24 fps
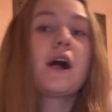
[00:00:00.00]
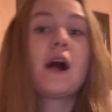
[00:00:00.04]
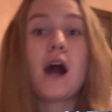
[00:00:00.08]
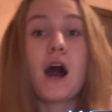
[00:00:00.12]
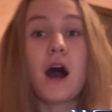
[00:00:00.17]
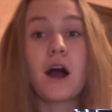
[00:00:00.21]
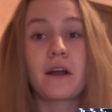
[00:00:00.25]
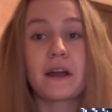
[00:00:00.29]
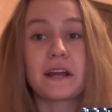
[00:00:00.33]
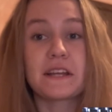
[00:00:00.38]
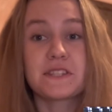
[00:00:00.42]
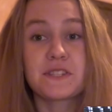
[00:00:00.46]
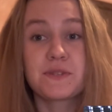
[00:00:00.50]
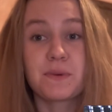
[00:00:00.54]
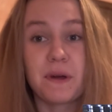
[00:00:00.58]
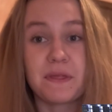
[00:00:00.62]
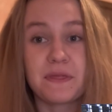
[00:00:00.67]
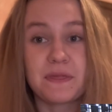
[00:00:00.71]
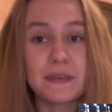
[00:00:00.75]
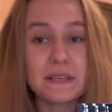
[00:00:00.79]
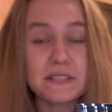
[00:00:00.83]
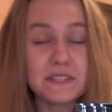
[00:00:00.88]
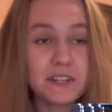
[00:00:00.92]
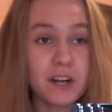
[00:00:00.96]
All right, so
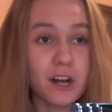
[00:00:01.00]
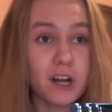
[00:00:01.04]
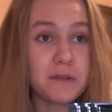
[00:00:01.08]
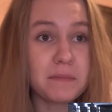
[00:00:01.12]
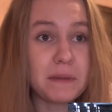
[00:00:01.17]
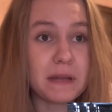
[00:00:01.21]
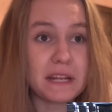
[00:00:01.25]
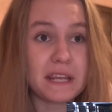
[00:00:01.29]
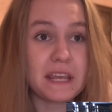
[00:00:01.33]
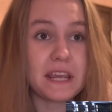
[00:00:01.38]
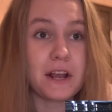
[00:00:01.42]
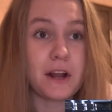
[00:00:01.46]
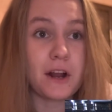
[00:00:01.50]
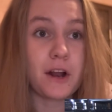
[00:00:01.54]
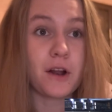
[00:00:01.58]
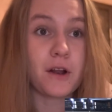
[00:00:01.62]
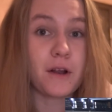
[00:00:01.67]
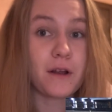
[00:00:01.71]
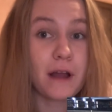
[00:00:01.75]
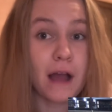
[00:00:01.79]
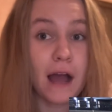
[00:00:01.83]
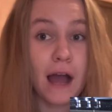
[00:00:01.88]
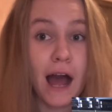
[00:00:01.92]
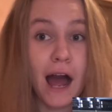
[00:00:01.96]
at this tournament
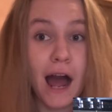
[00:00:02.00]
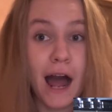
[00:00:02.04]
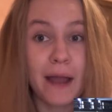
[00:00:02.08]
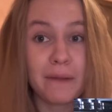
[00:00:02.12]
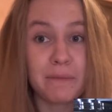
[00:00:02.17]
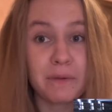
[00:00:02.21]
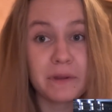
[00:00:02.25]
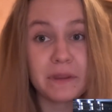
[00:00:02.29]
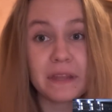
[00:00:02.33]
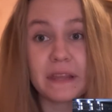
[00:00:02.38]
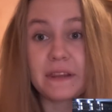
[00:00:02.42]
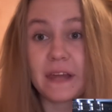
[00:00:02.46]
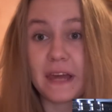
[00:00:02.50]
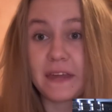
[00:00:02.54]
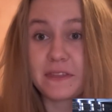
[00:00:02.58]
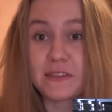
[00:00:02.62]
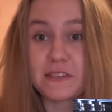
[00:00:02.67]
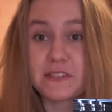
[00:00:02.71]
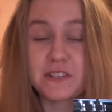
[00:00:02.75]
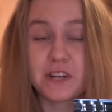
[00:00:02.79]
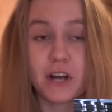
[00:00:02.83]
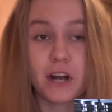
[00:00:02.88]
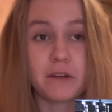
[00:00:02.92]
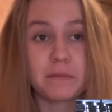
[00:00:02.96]
here, I really like
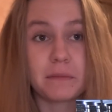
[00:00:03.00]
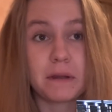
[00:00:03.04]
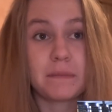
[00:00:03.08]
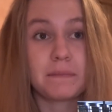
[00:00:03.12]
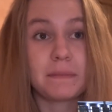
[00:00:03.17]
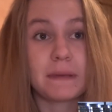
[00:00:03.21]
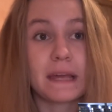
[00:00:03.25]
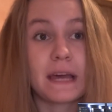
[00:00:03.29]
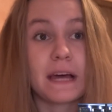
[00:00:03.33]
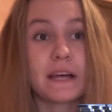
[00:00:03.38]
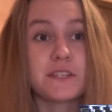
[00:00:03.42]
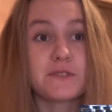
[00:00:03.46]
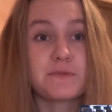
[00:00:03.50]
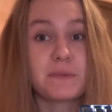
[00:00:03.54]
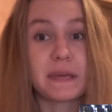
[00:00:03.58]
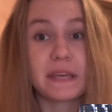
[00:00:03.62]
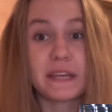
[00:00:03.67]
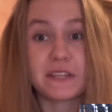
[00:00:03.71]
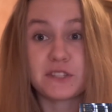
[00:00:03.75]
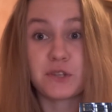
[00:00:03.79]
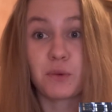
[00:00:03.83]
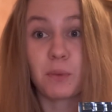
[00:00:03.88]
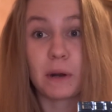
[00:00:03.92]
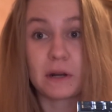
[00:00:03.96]
this tournament because we
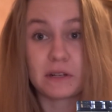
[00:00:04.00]
get to wear